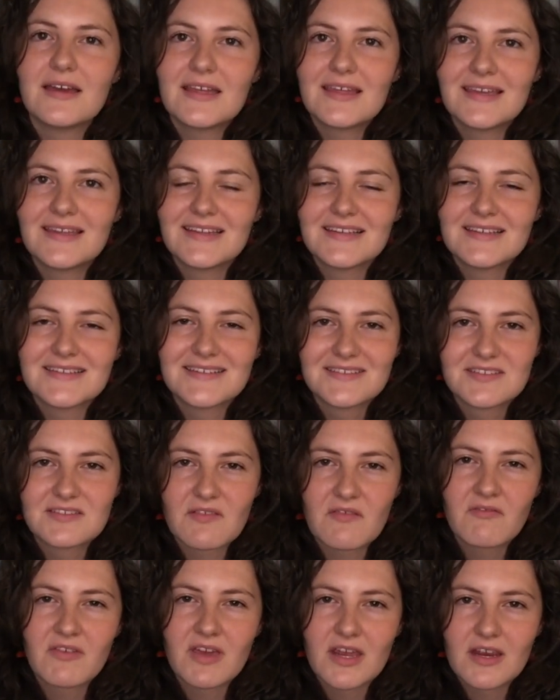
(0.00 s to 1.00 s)
It is
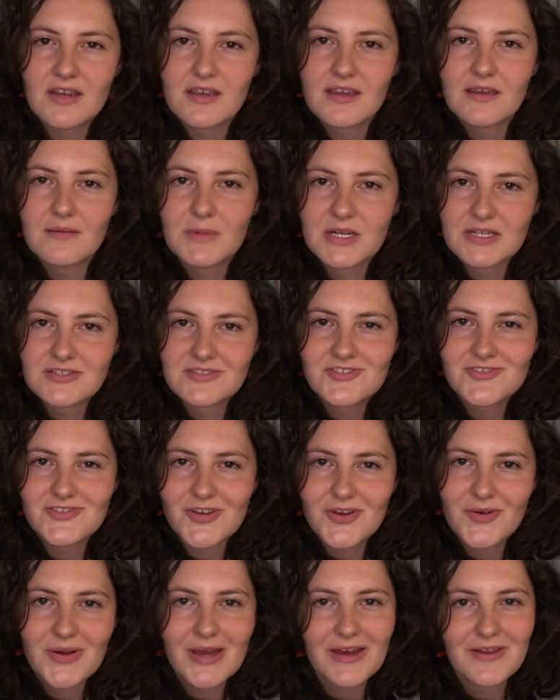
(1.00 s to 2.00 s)
very much so
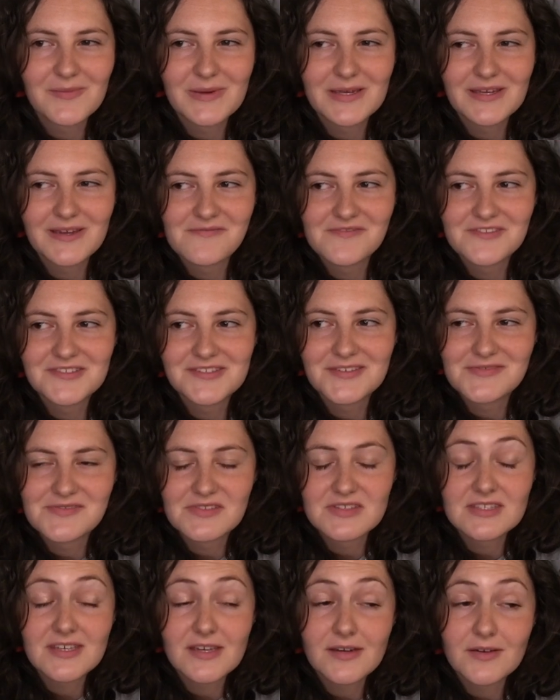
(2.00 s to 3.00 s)
out of my comfort zone,
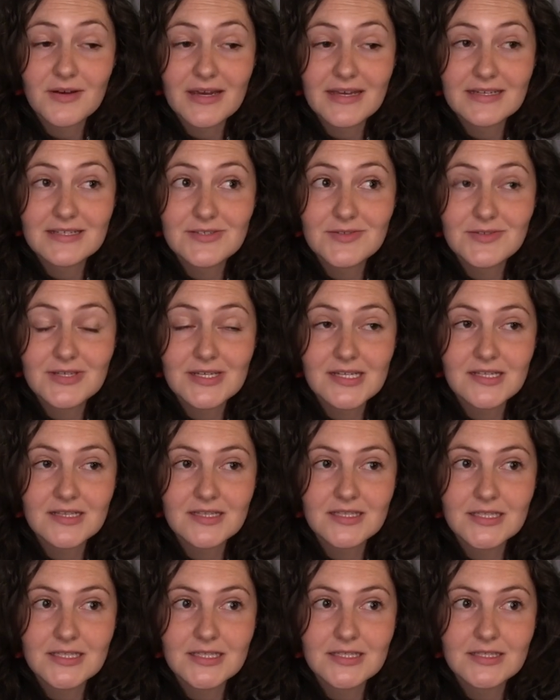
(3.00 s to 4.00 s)
so I do get a
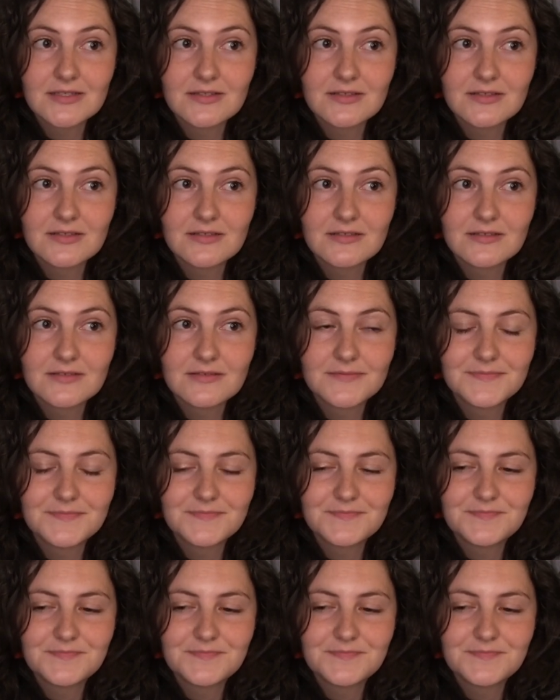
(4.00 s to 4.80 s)
little